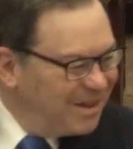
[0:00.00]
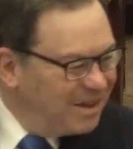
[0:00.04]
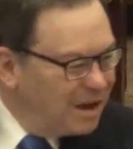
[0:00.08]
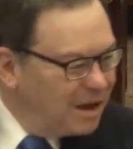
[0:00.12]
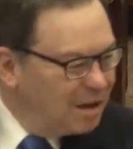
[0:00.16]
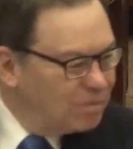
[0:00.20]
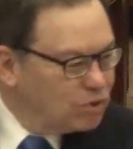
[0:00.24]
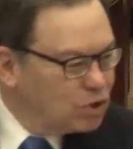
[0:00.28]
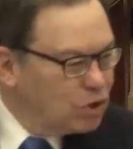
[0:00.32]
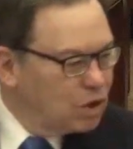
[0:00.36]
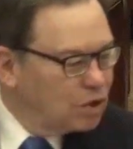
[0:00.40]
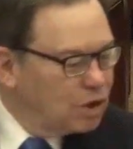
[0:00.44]

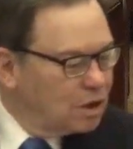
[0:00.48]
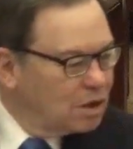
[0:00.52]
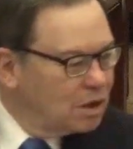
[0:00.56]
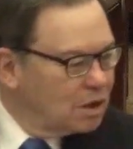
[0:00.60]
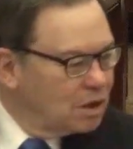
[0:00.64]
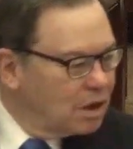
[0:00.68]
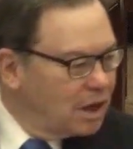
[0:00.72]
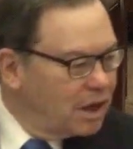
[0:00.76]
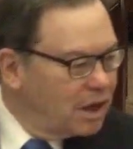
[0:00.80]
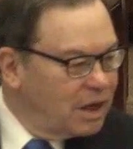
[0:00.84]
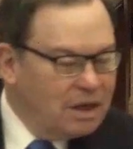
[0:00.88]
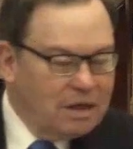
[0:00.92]
I was on a
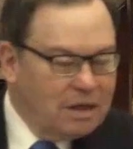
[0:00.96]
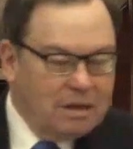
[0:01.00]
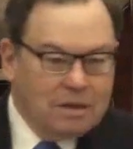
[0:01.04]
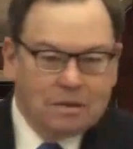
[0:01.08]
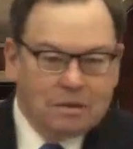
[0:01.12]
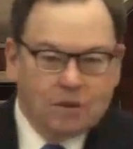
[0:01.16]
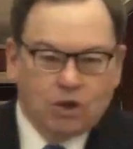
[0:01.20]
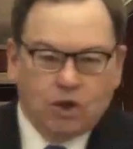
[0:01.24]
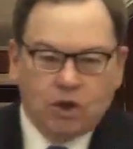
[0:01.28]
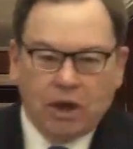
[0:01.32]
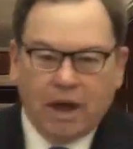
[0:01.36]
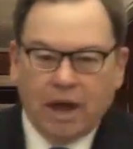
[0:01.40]

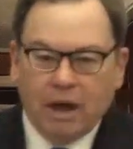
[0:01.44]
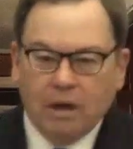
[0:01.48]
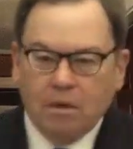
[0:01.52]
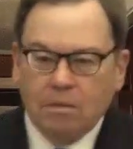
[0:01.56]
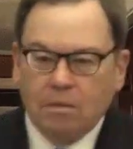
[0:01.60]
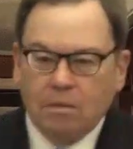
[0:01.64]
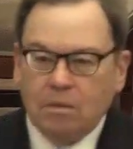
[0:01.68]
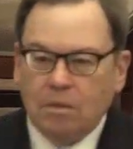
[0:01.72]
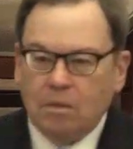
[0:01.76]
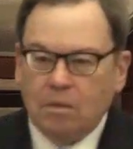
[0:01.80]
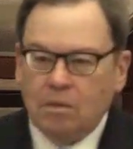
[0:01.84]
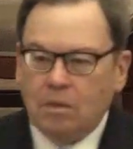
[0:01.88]
delayed jet
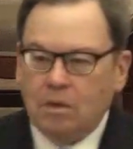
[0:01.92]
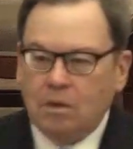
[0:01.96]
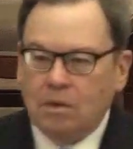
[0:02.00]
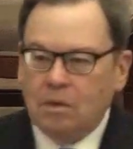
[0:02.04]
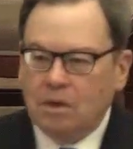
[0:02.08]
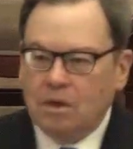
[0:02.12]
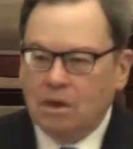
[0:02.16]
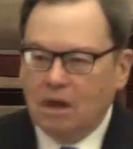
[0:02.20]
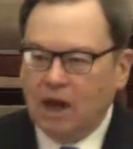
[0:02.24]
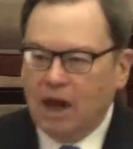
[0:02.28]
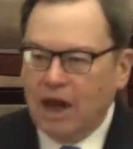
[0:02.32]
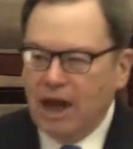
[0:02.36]

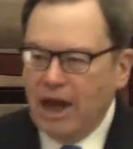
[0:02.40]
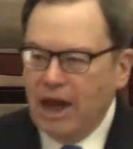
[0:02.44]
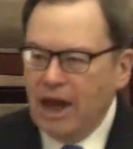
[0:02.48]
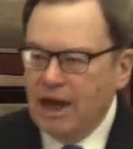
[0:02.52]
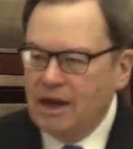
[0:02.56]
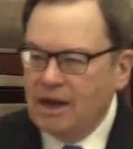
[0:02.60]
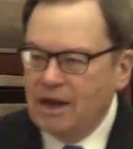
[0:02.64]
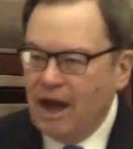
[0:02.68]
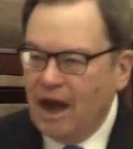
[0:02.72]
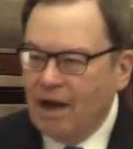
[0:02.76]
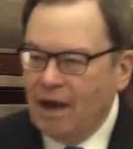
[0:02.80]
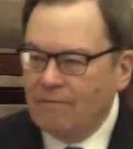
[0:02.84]

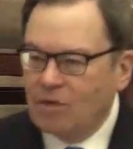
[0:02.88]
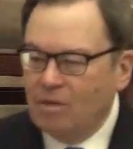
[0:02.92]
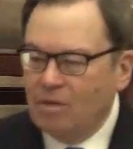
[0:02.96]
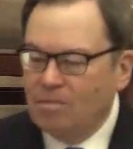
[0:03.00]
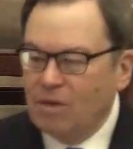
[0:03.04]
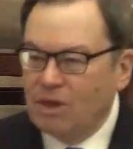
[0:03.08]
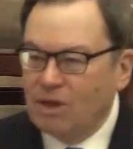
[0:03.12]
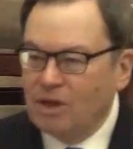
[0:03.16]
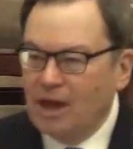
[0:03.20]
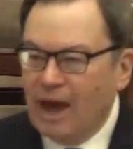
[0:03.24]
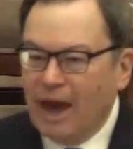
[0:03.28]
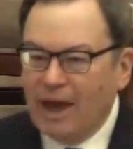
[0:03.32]
late after
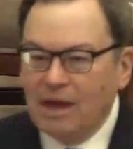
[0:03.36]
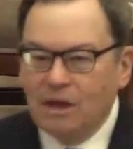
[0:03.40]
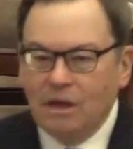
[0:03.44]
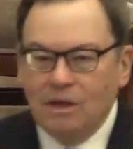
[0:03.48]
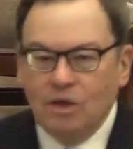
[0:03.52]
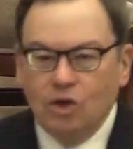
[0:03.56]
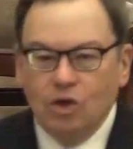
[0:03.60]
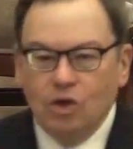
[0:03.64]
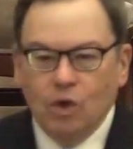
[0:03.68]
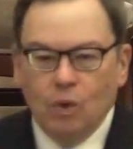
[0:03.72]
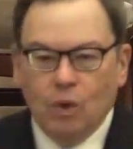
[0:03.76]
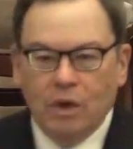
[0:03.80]
midnight
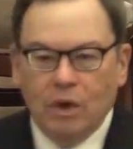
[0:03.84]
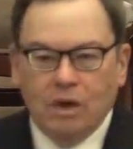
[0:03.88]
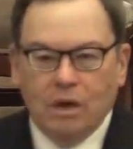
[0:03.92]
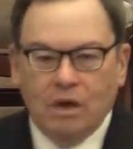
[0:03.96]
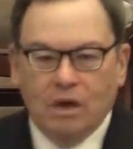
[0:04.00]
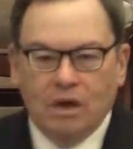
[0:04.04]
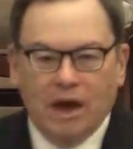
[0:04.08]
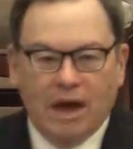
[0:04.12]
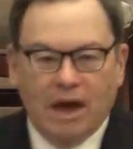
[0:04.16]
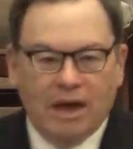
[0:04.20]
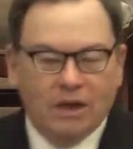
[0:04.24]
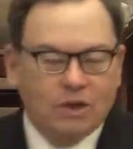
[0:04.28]
into Newark
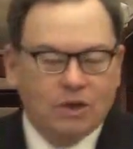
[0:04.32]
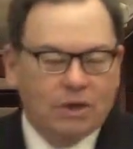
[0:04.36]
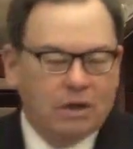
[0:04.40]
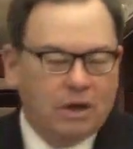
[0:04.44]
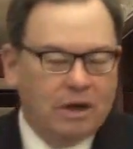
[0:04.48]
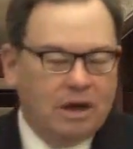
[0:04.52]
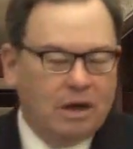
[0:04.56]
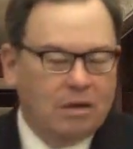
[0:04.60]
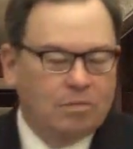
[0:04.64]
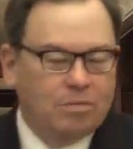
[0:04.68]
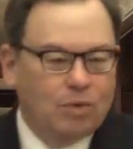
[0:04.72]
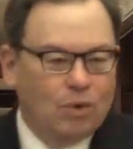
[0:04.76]
International
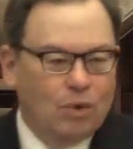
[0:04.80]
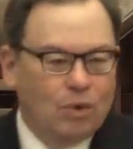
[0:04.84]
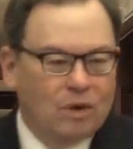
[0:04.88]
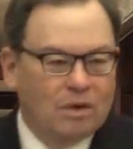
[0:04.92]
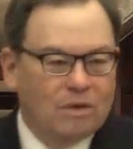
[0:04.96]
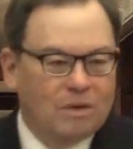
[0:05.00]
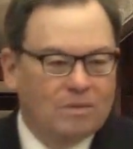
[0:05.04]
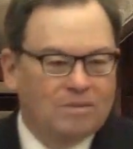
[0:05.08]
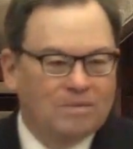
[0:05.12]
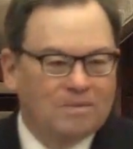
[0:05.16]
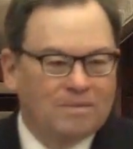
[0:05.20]
Airport.